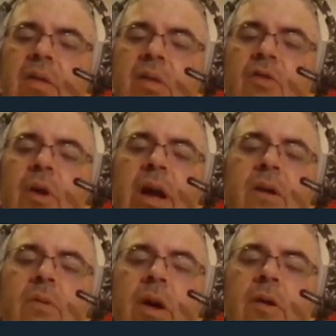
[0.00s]
The
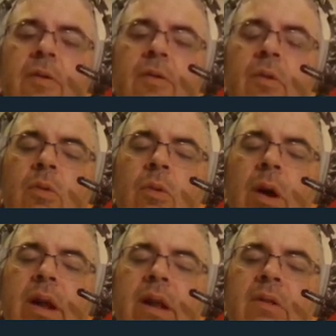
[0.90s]
dragon rider flew
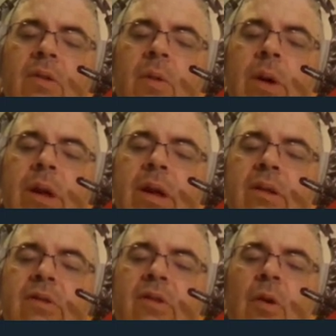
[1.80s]
right into it,
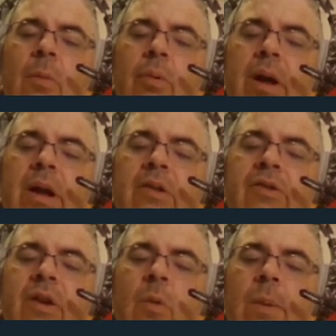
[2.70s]
still
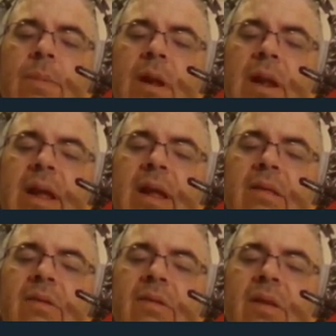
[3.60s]
brandishing whip and
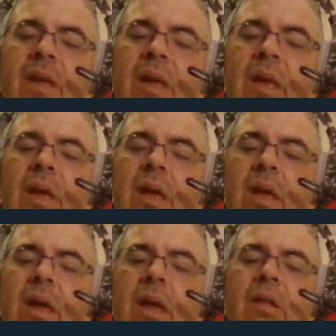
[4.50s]
lance.
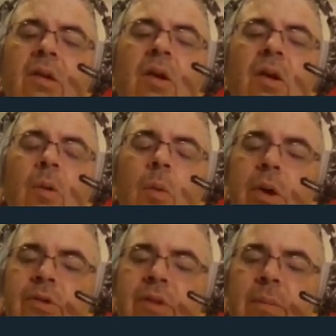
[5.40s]
Adara
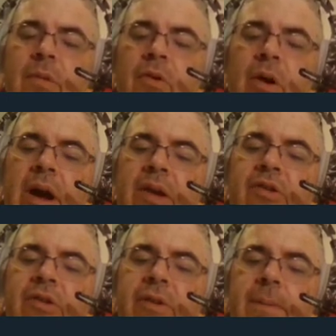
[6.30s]
watched him
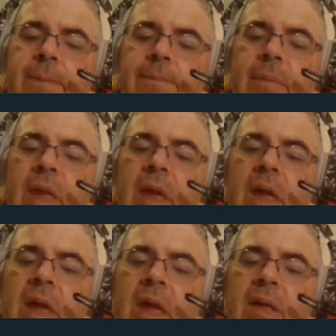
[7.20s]
crash.
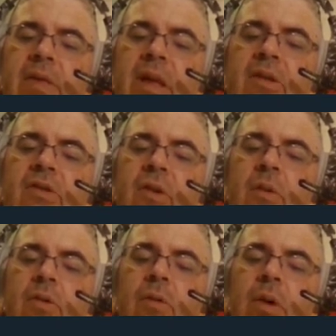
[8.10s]
Then she
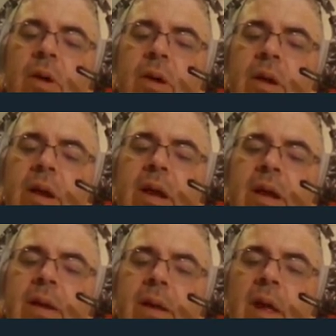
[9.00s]
was running
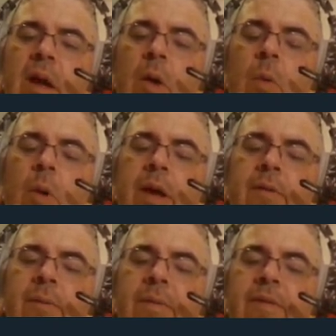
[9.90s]
away
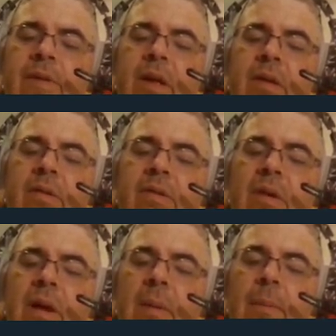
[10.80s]
from the fields,
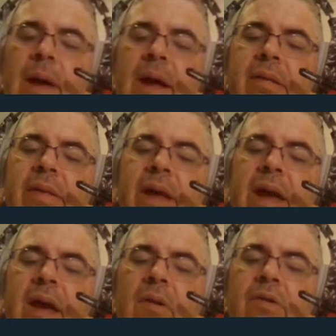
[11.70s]
back to the
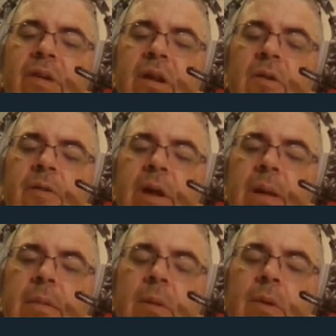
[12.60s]
house and her
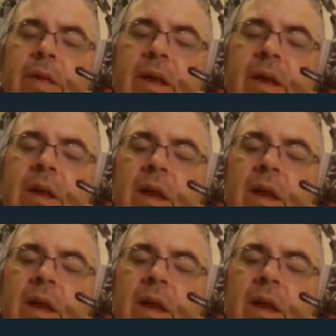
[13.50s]
family within,